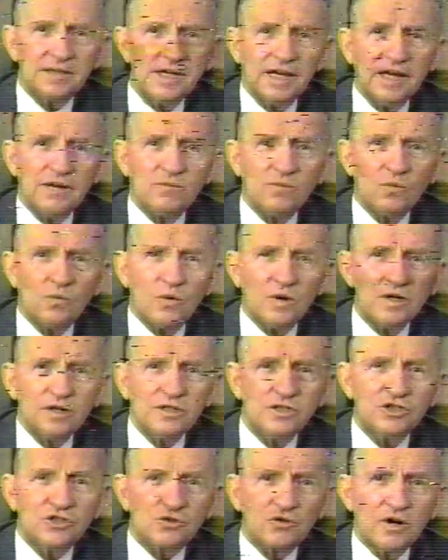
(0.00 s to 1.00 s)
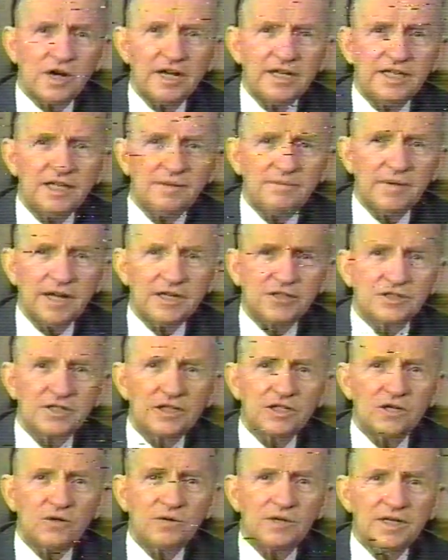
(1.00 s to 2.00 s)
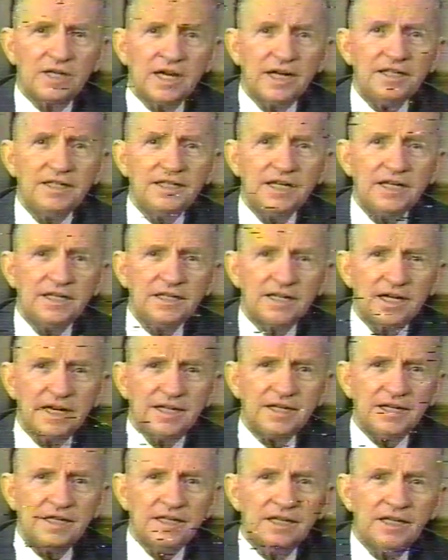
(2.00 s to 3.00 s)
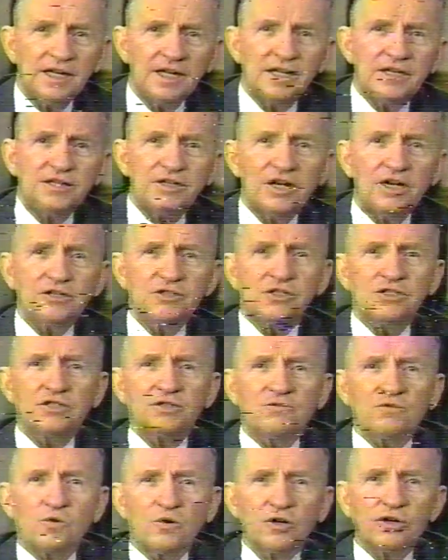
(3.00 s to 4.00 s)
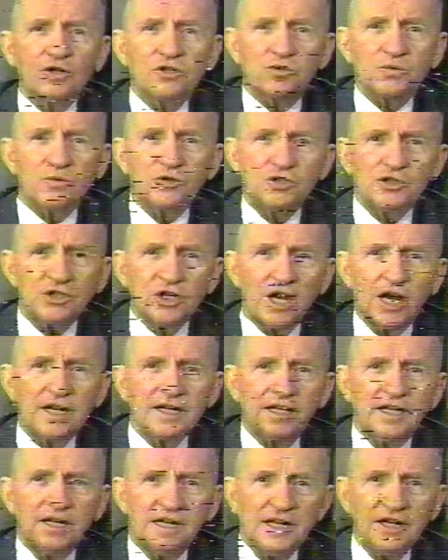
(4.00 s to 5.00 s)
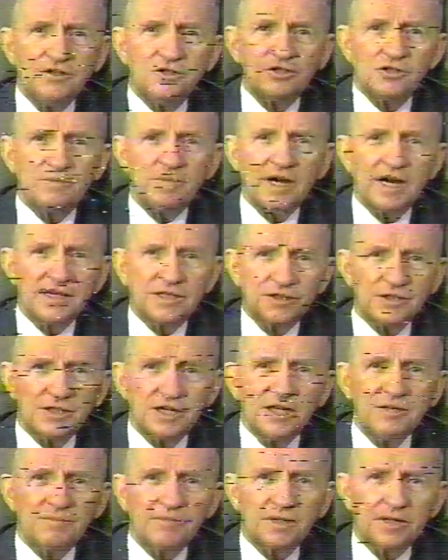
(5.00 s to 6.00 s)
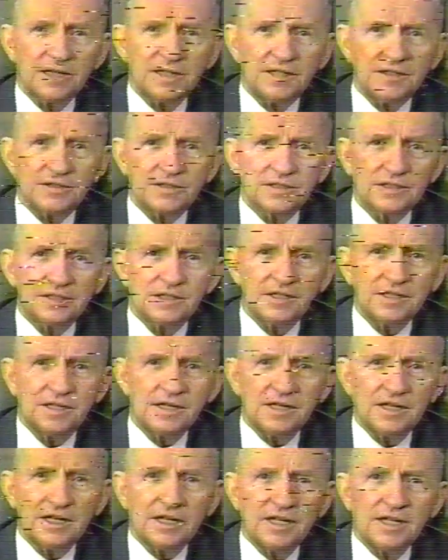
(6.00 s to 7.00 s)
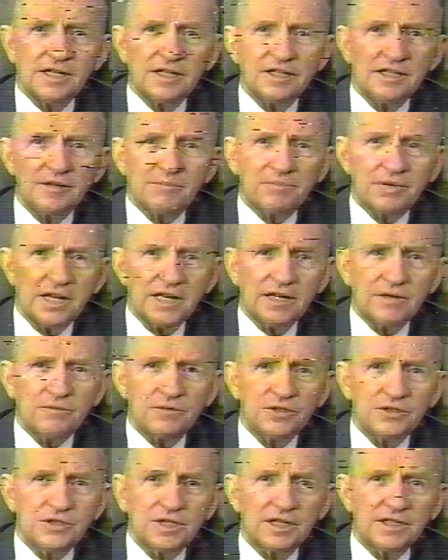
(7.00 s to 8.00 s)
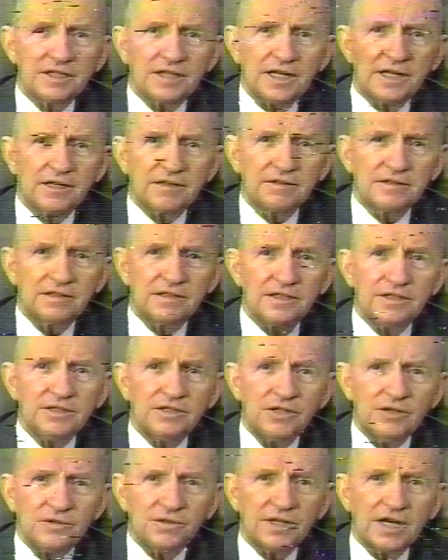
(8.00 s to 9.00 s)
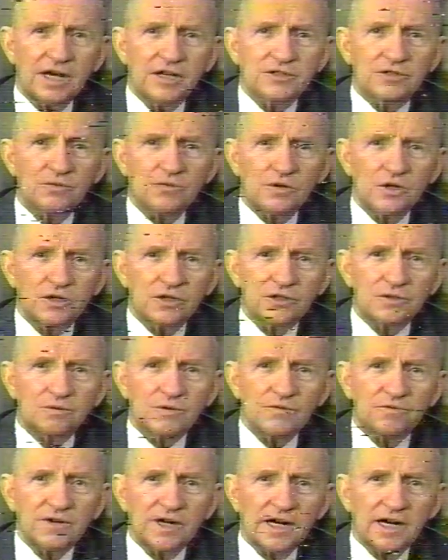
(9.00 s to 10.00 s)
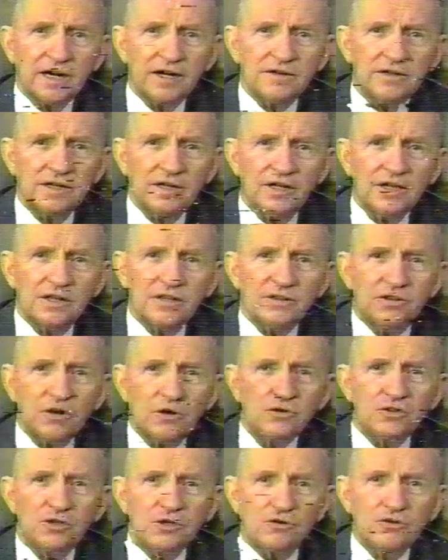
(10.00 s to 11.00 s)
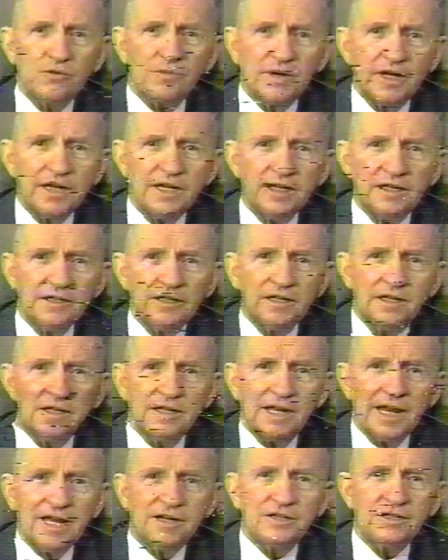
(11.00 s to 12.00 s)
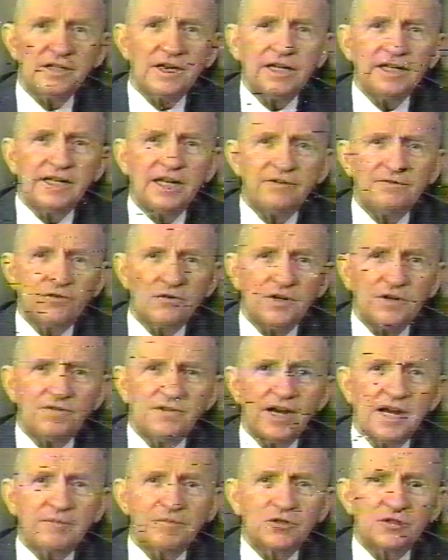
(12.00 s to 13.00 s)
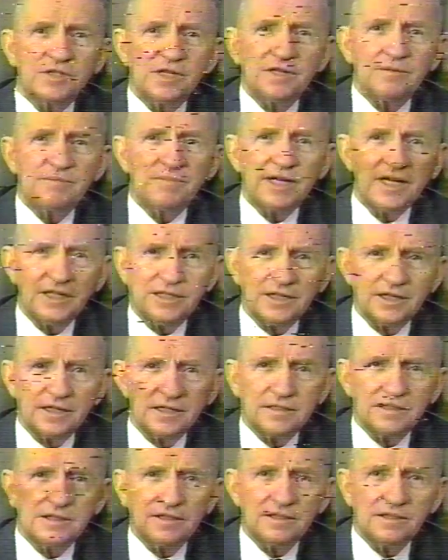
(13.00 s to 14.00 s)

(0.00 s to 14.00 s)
In one strike in Mexico in 1990, dozens of workers were shot and injured by the state police. The plant was shut down, 2,000 workers were fired. Those who remained had to take a 45% pay cut.